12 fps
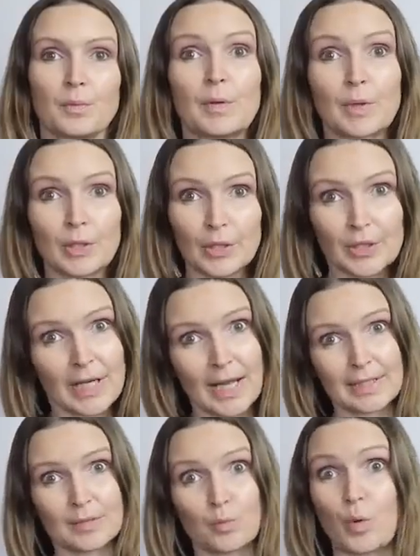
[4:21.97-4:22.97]
We will look
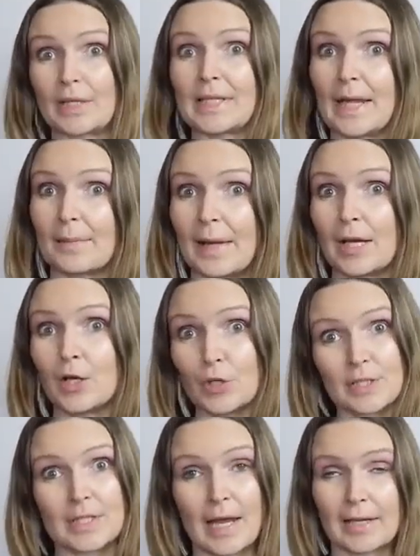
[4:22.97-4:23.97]
at what MA
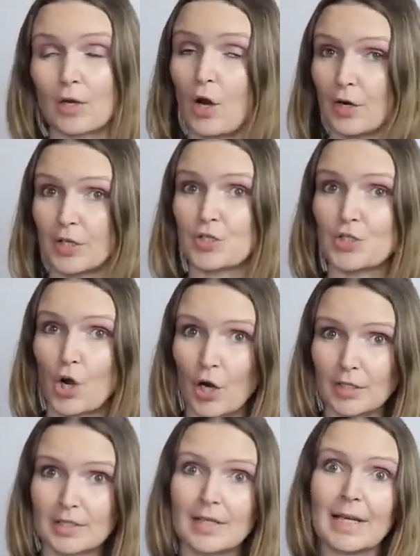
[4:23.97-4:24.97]
looks like on a
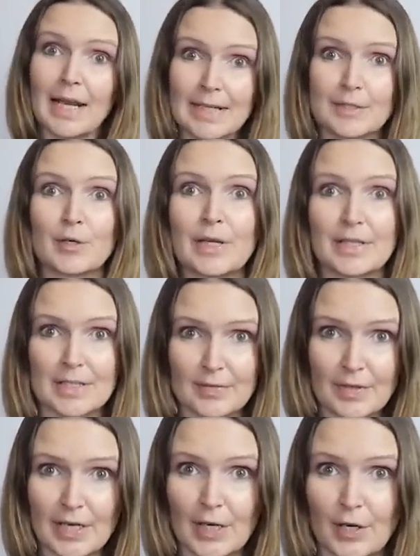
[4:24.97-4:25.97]
chart later in this
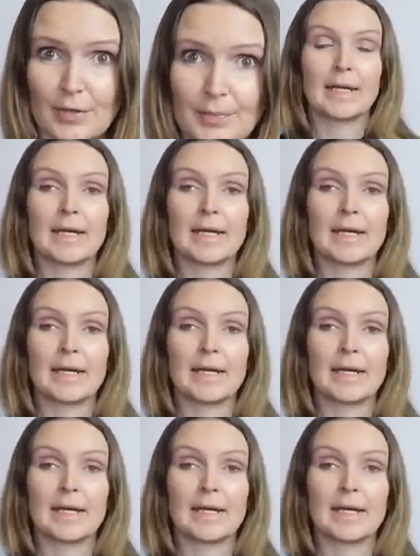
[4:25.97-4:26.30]
video.